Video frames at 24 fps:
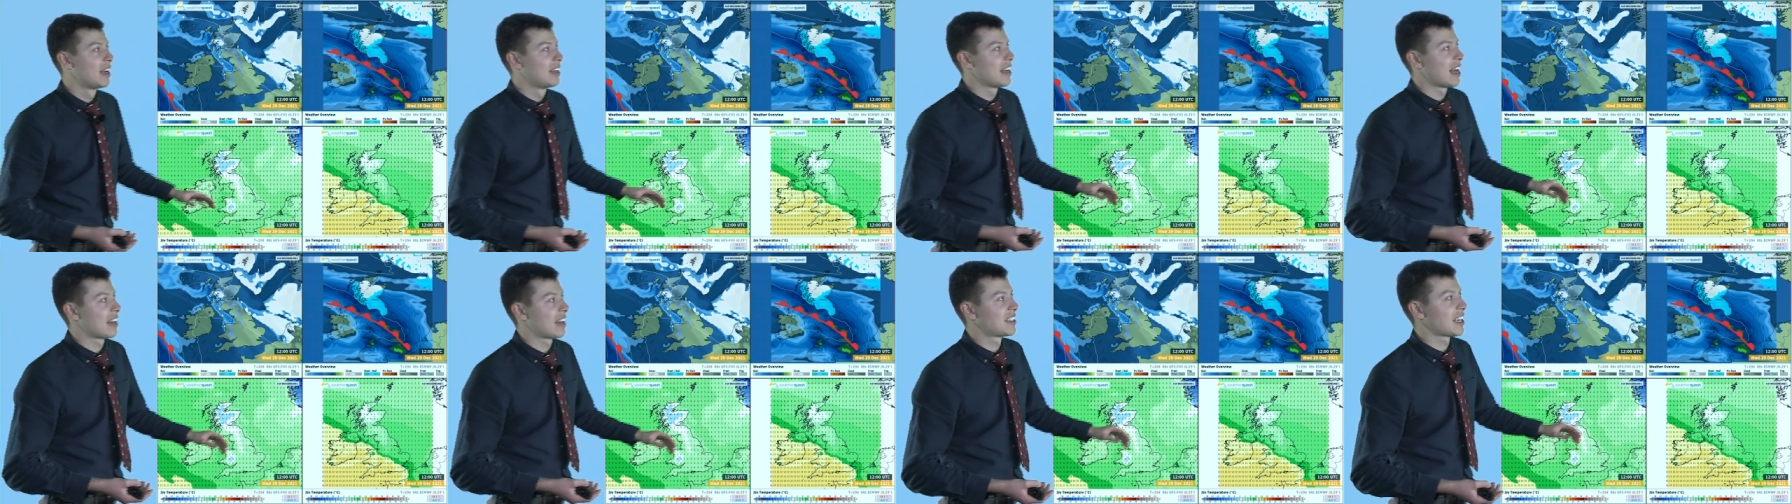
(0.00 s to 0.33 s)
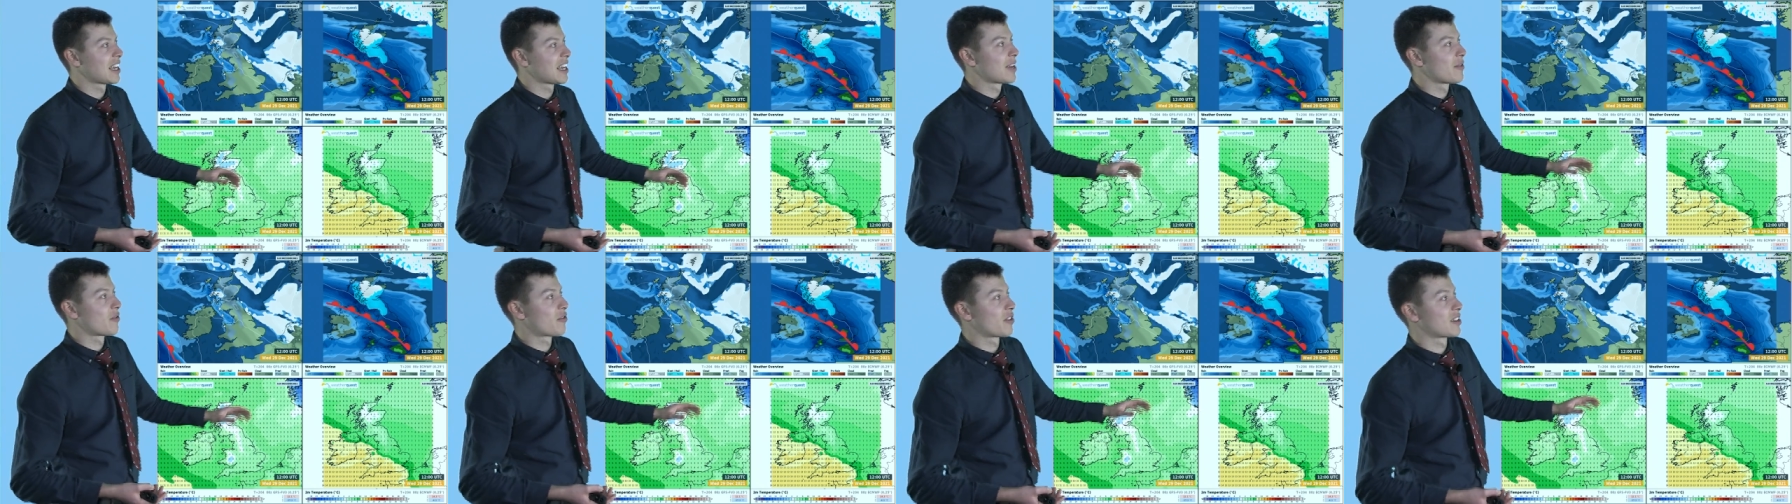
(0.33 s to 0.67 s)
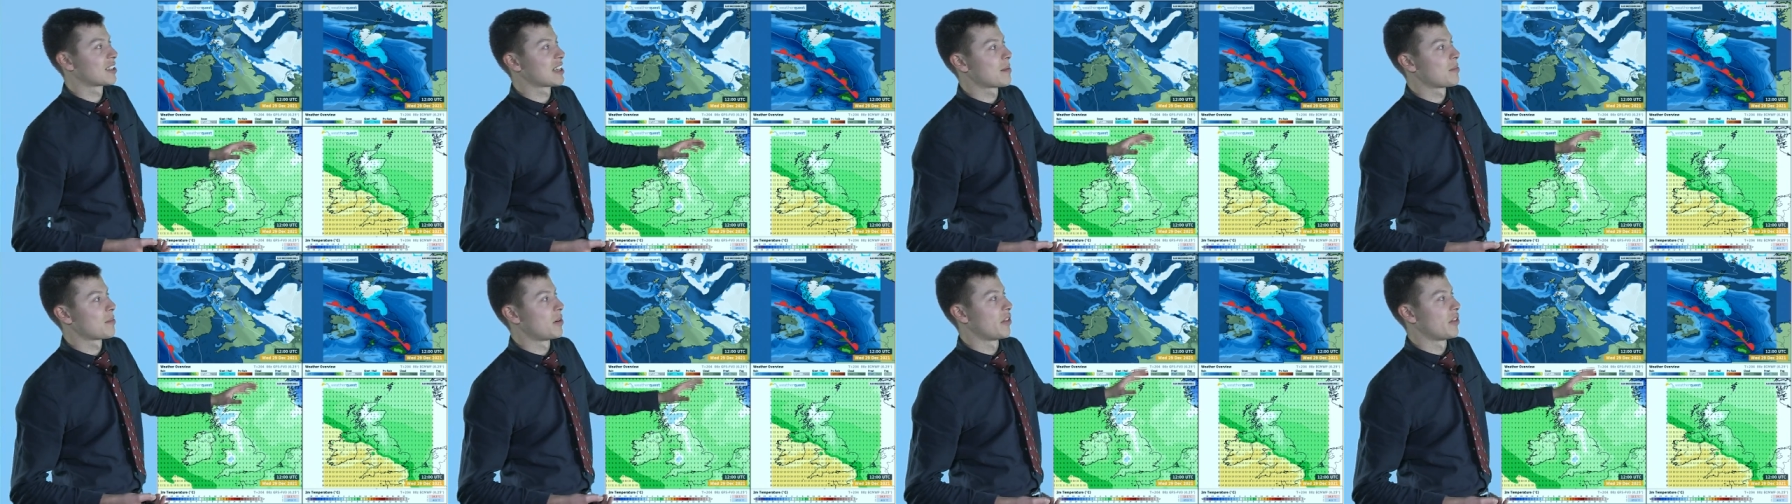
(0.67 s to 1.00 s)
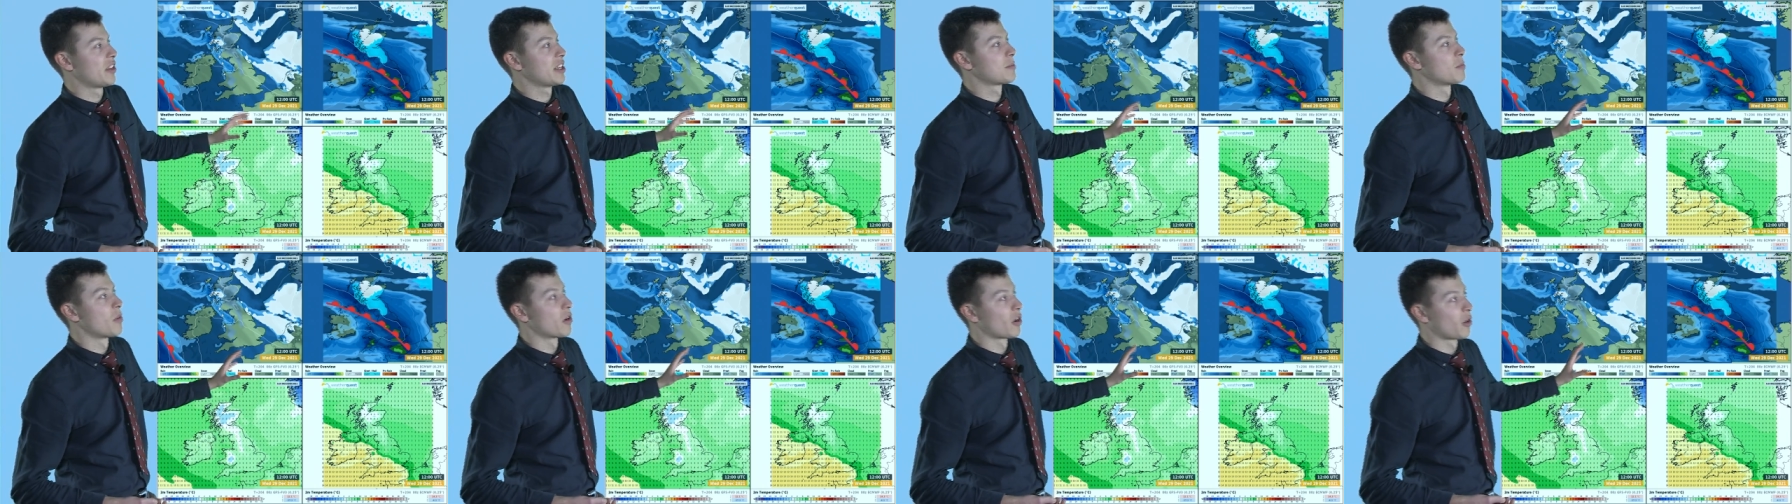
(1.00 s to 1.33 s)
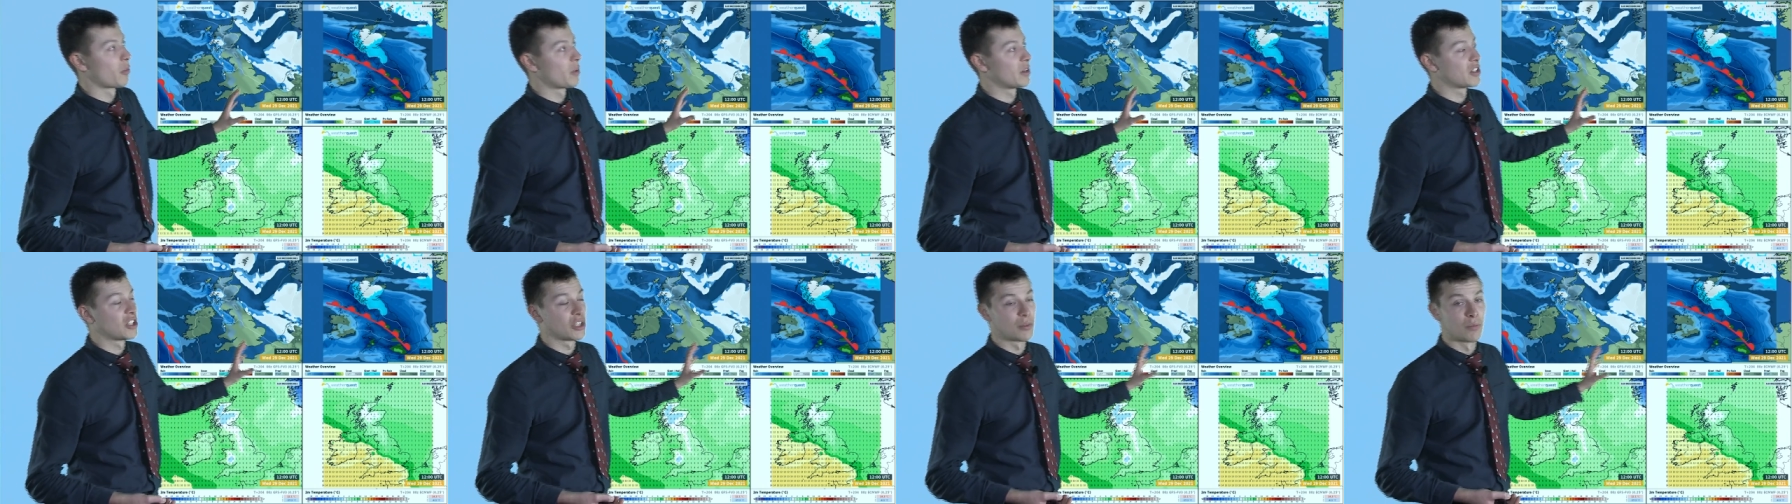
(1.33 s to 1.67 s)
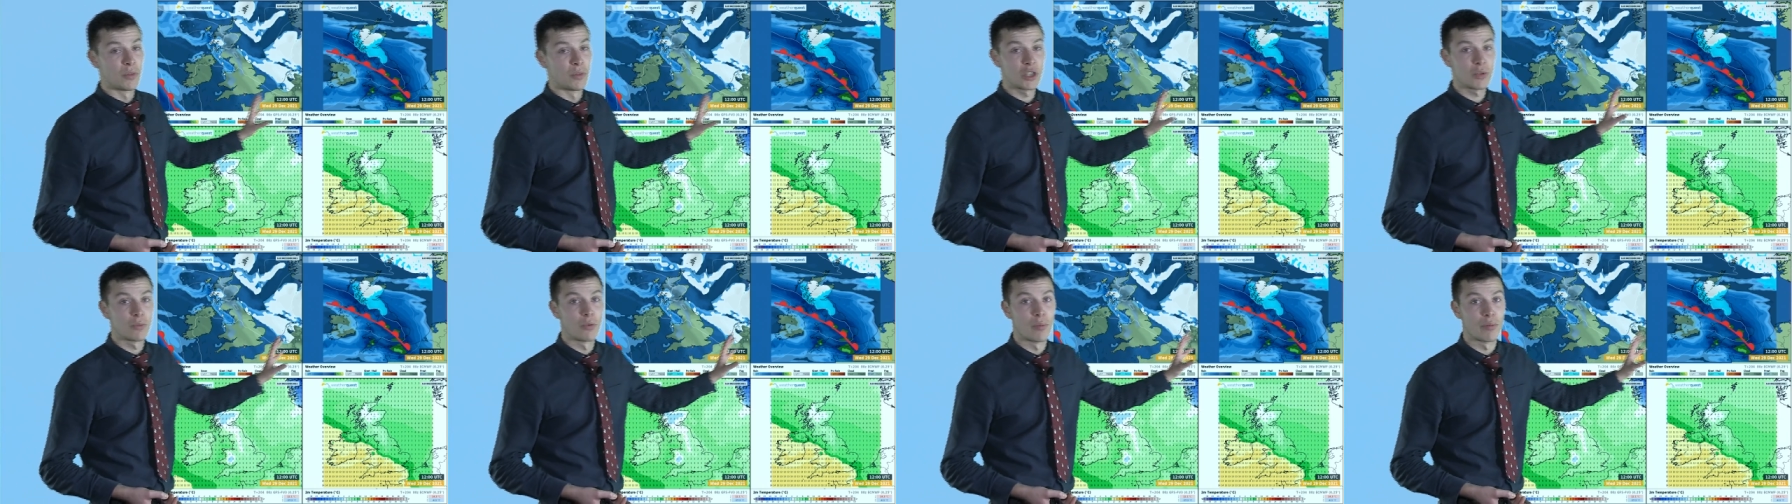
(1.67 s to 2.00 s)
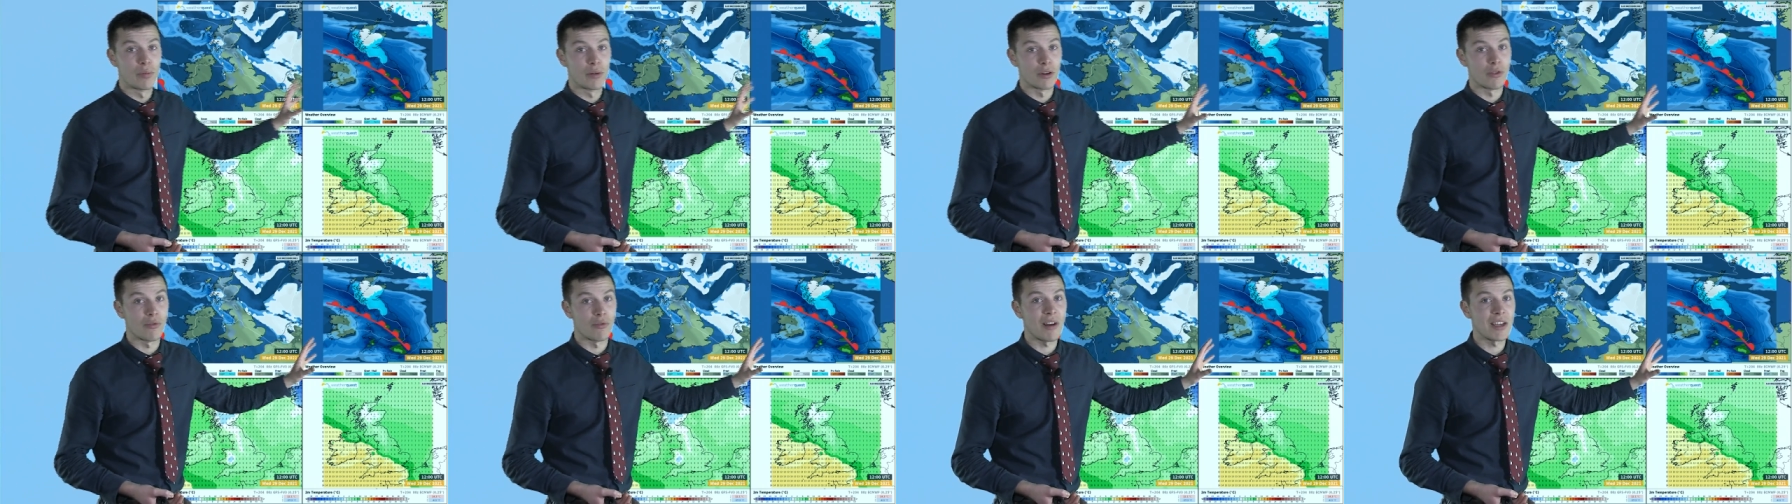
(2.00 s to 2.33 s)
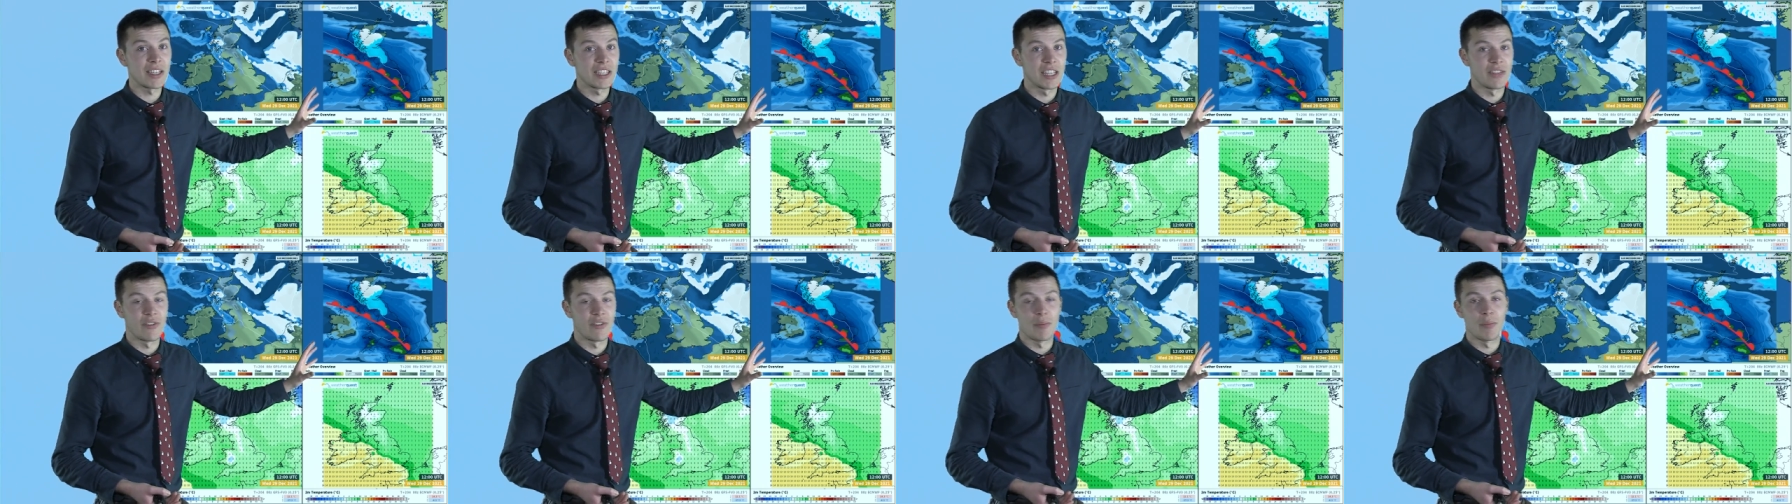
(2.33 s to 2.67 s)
Now, taking for example this model, which is much more progressive